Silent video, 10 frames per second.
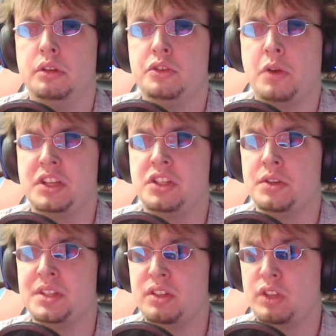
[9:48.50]

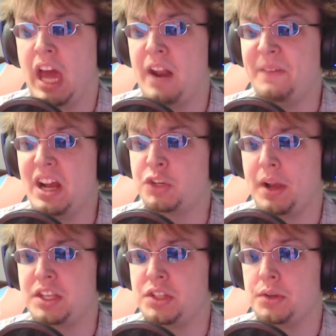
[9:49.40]
tricksters, gotta find
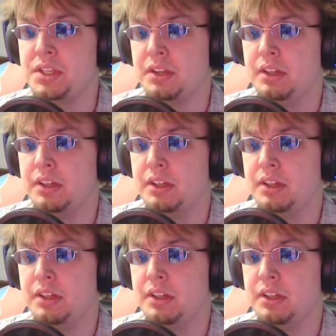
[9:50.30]
tricksters